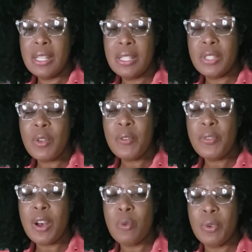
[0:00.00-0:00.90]
So
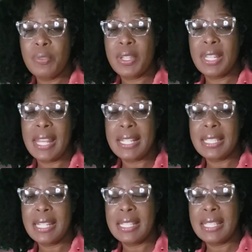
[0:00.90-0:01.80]
far, we've
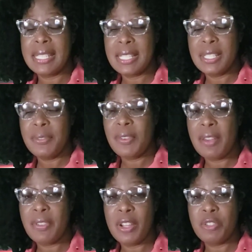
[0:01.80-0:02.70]
collected
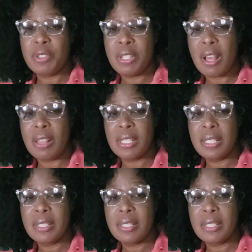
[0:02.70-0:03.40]
$6,500.